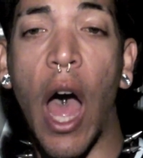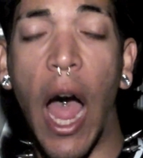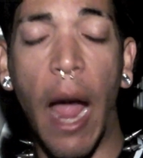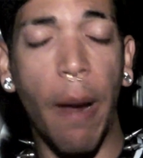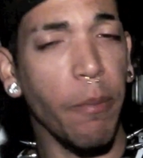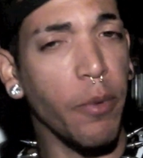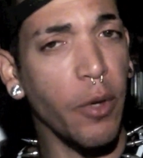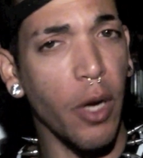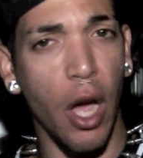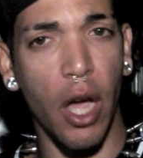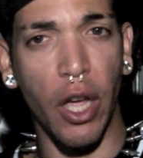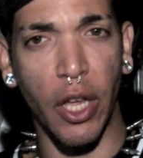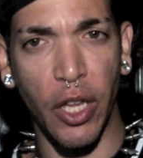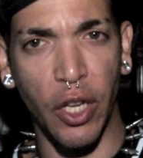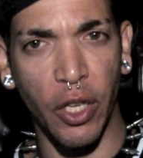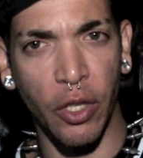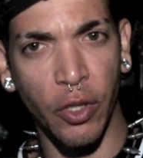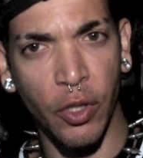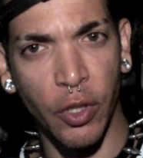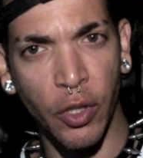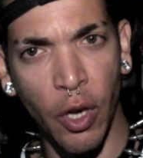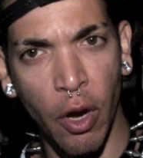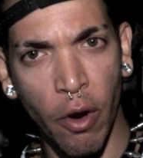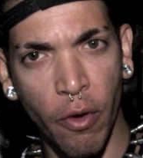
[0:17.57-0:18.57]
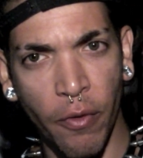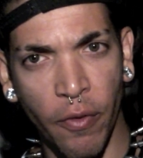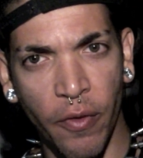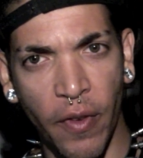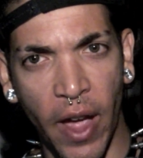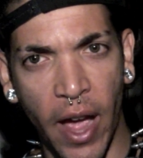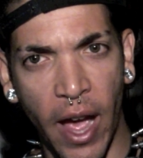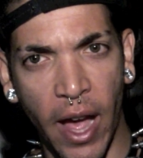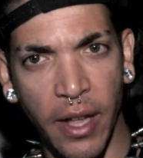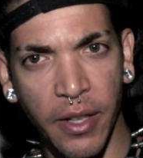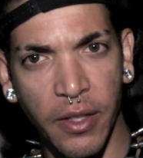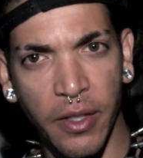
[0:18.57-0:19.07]
I'm talking so
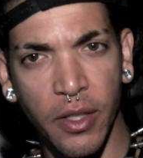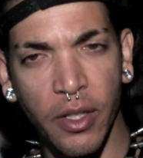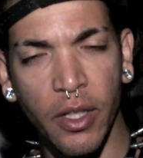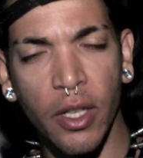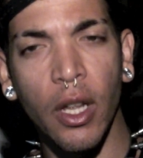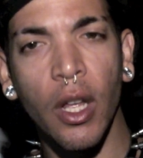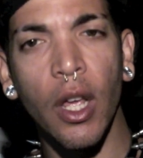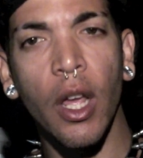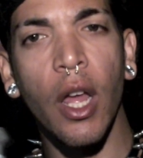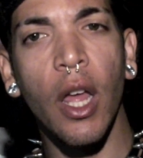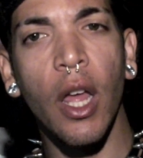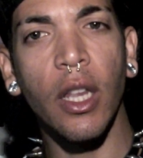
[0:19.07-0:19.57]
fast.